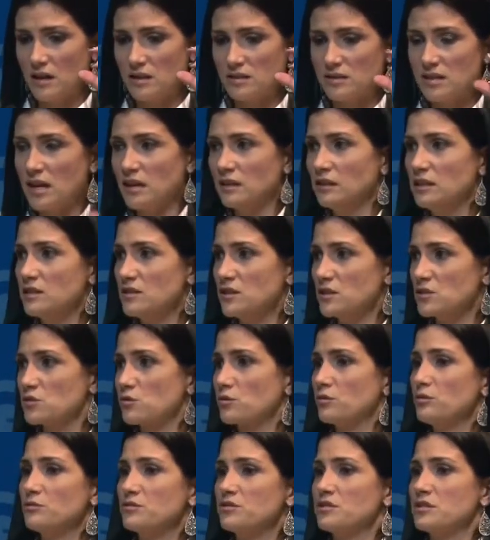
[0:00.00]
telling the
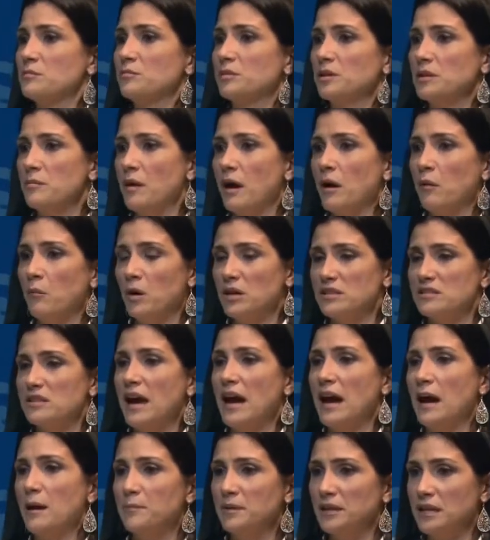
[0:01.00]
truth simply about what's
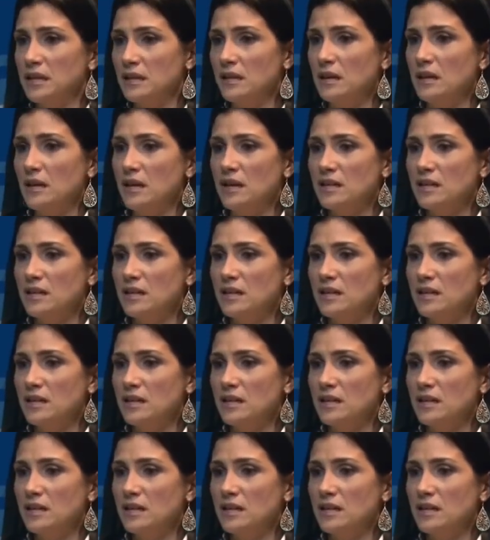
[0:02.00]
happening.